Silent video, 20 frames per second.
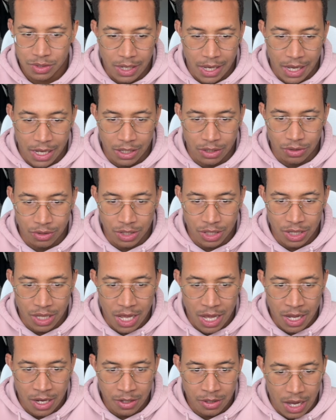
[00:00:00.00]
And look at
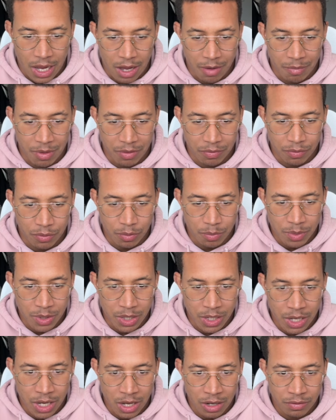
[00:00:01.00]
that, I have my full
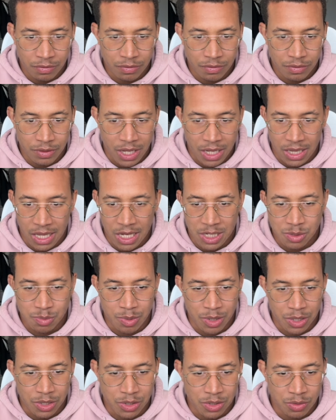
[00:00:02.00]
PDF. That last
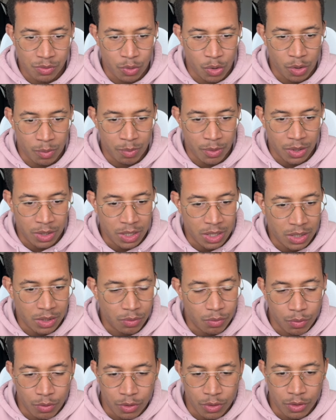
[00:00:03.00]
page doesn't work, but
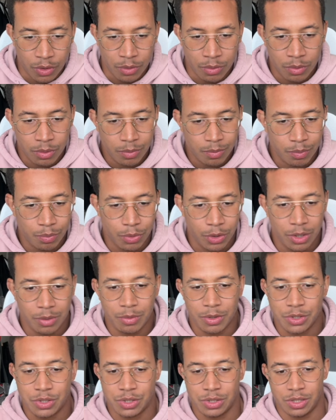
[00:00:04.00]
we're pretty
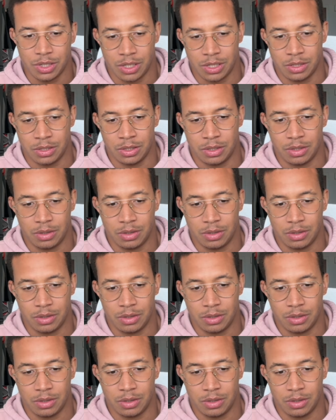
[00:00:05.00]
much done.